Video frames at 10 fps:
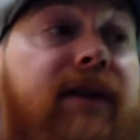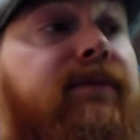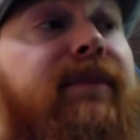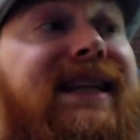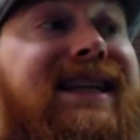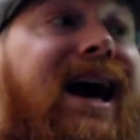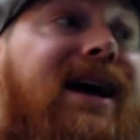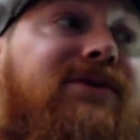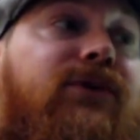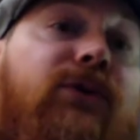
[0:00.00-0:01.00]
I've been
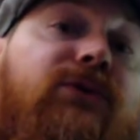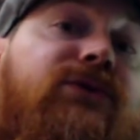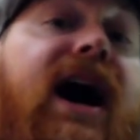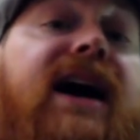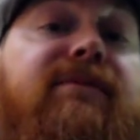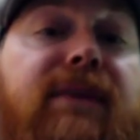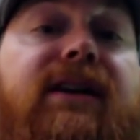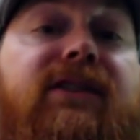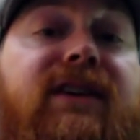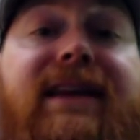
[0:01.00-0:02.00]
live for 5
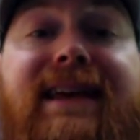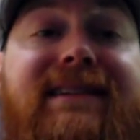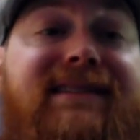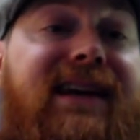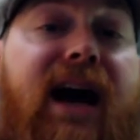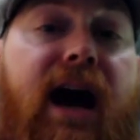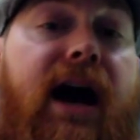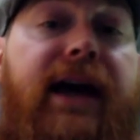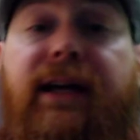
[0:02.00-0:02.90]
minutes and they said hi,